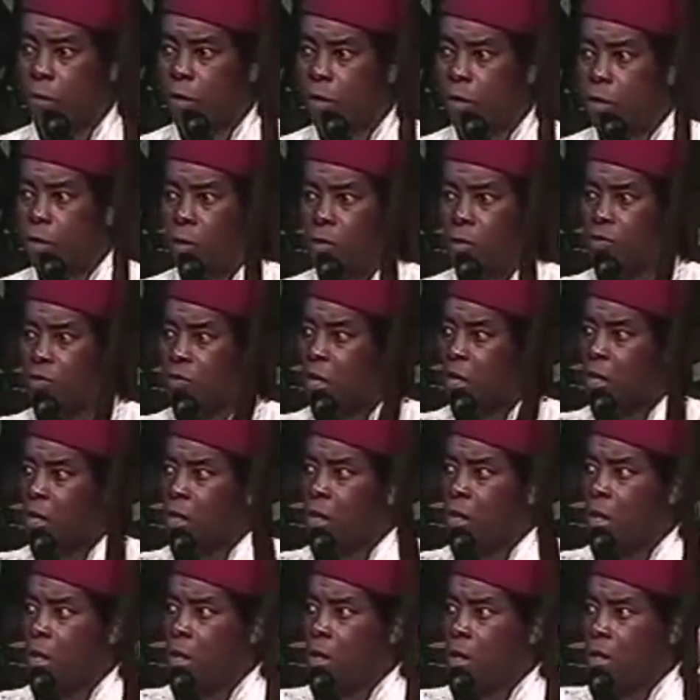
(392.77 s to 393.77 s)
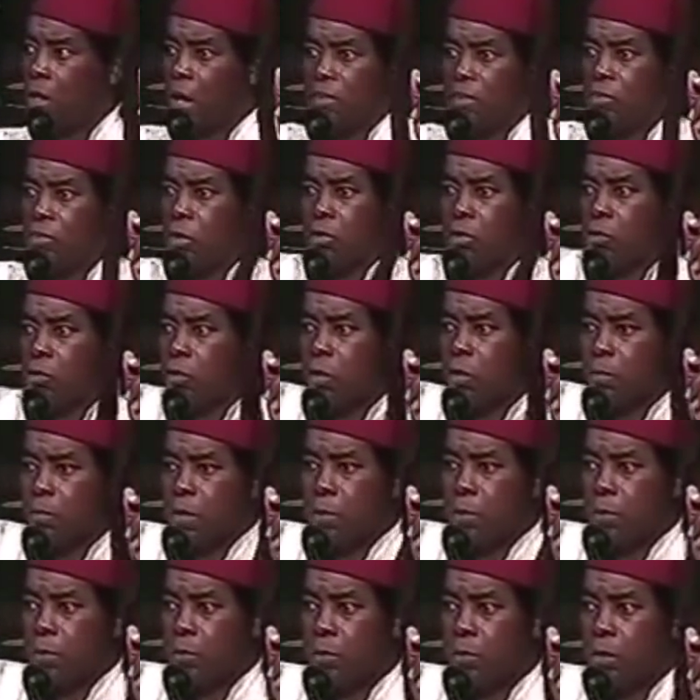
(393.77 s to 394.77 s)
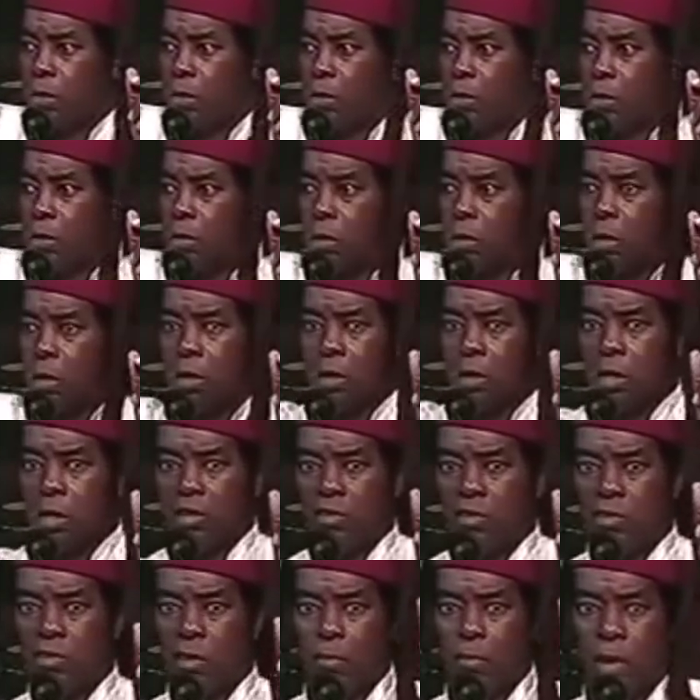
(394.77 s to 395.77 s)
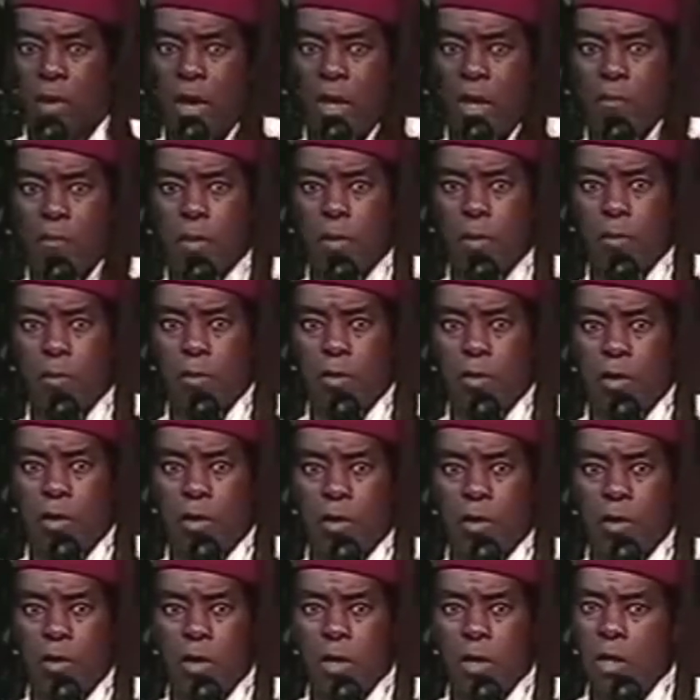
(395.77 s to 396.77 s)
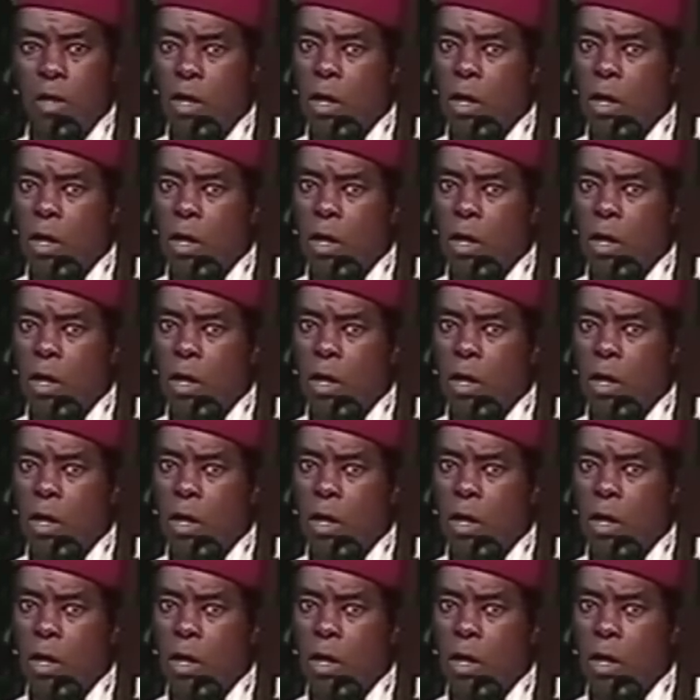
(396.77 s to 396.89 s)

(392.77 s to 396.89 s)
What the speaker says: And it don't say light-skinned green people here and the light-skinned black people here,